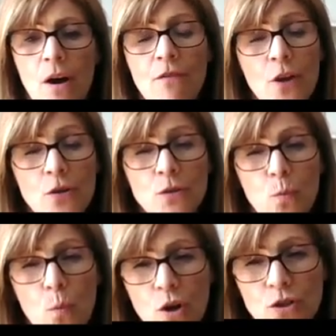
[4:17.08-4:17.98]
Of those
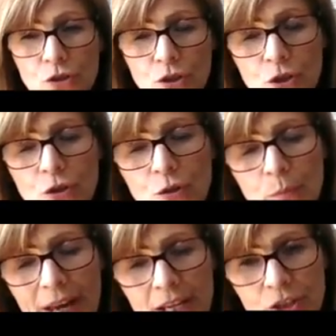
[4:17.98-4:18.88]
WOD2
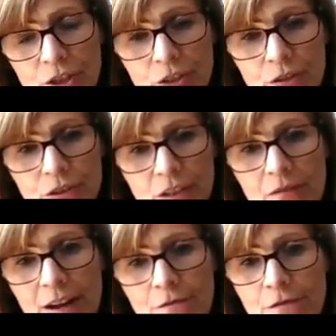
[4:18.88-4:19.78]
patients,
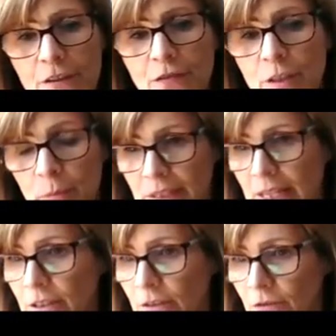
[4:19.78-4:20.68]
around 50%
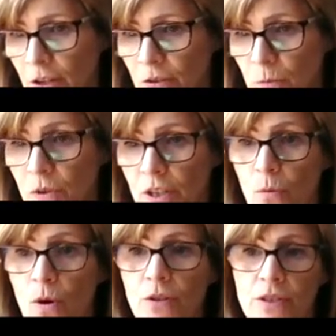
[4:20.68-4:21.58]
of those will
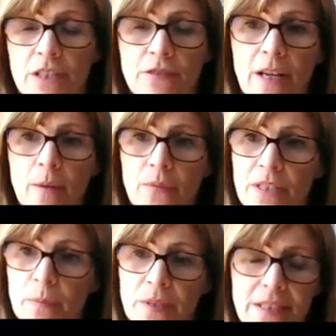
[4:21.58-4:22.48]
go on to develop
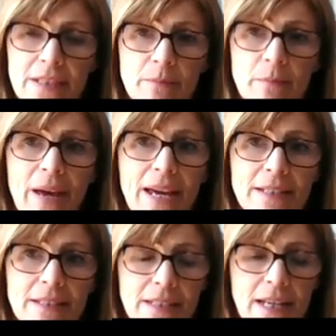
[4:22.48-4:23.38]
these persistent
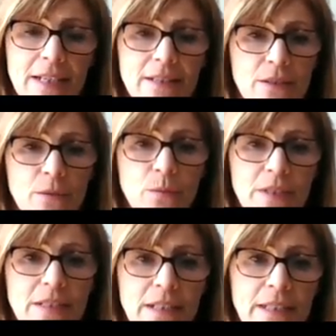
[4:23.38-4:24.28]
pain states that we
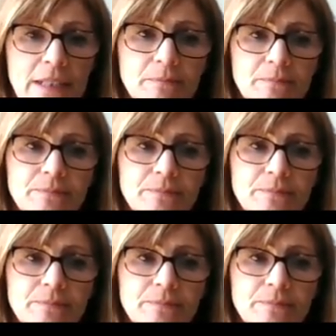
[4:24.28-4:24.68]
see.